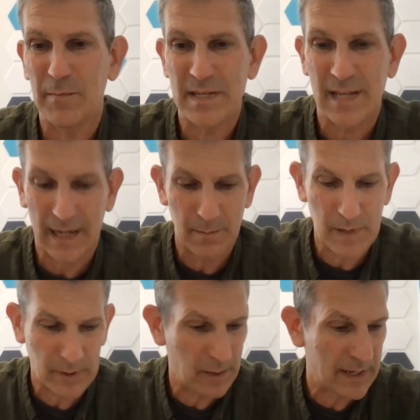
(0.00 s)
optimistic, and
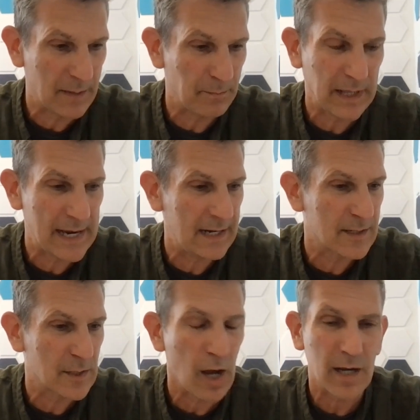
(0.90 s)
people hear me complain
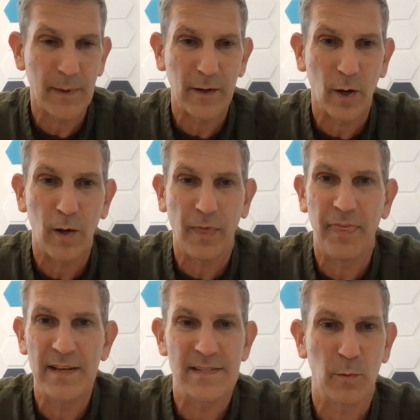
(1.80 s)
and talk about all the
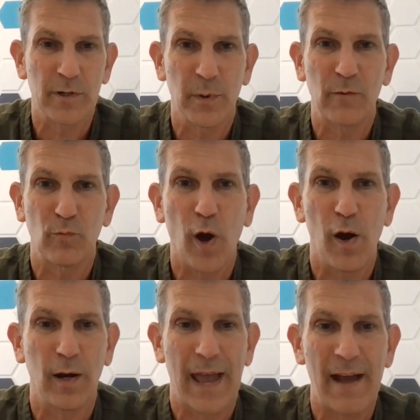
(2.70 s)
things that we're doing
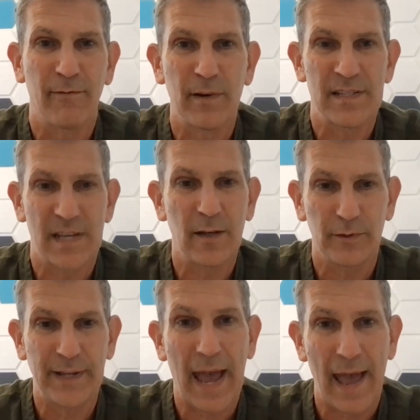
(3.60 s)
wrong every
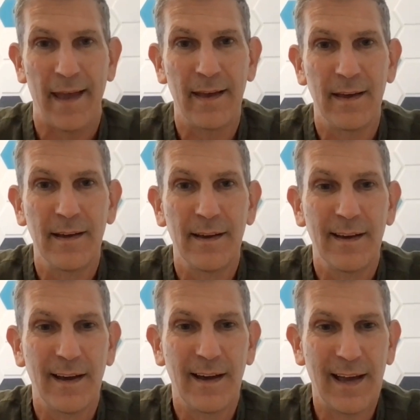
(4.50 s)
single day.
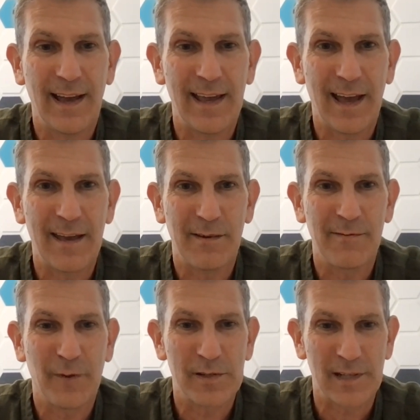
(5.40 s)
I
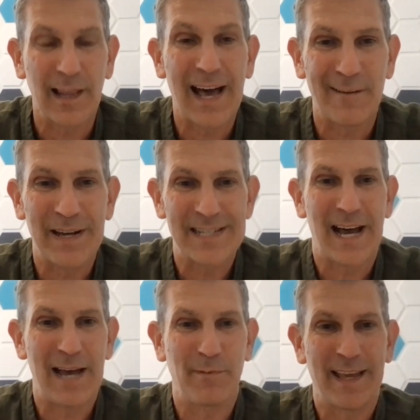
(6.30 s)
focus a lot of my
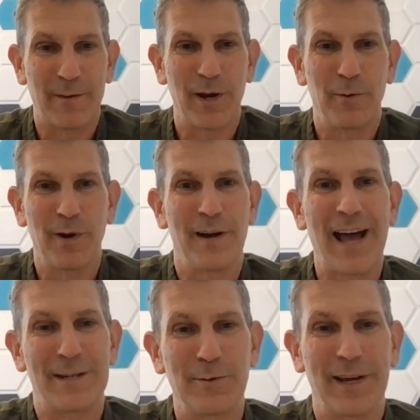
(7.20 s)
time like we're
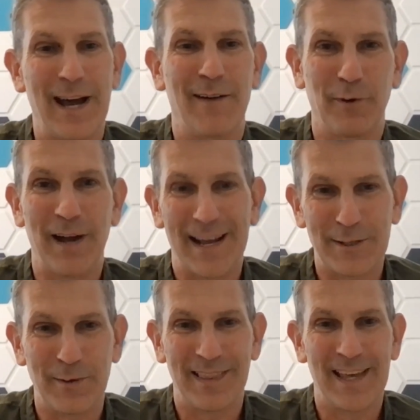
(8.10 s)
not doing enough. We're
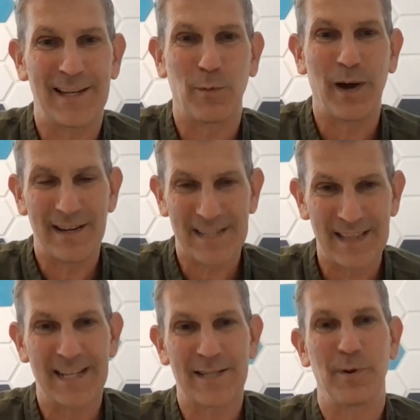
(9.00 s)
not doing this. Why
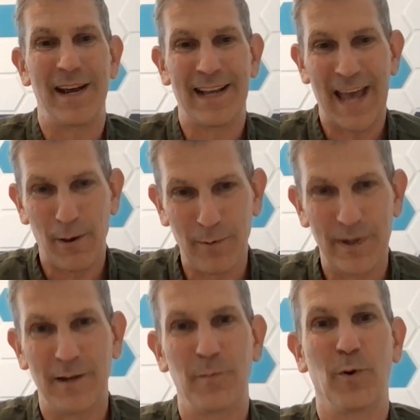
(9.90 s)
isn't this right? How
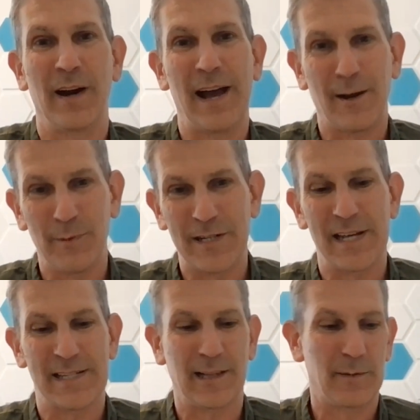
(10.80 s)
can we do more? How can we
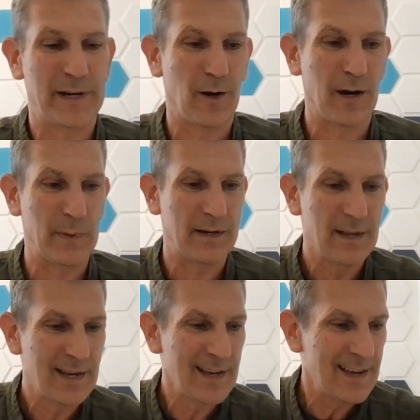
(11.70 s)
chase a little bit of carbon?